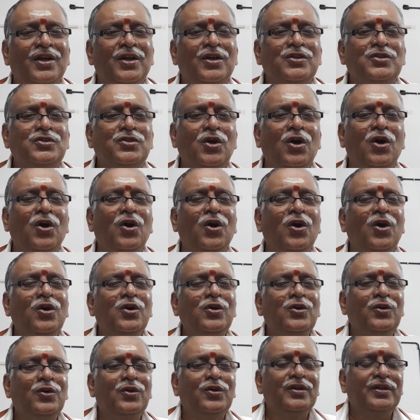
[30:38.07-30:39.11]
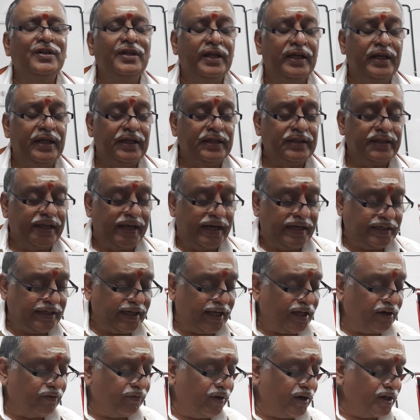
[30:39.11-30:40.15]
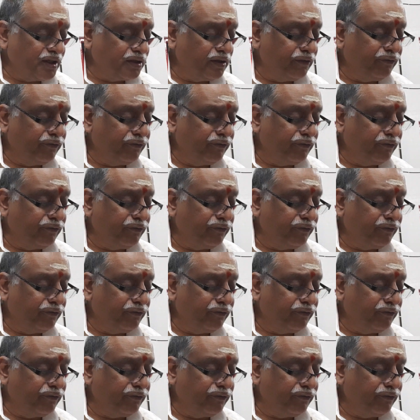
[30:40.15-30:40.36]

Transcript: So the entire verse,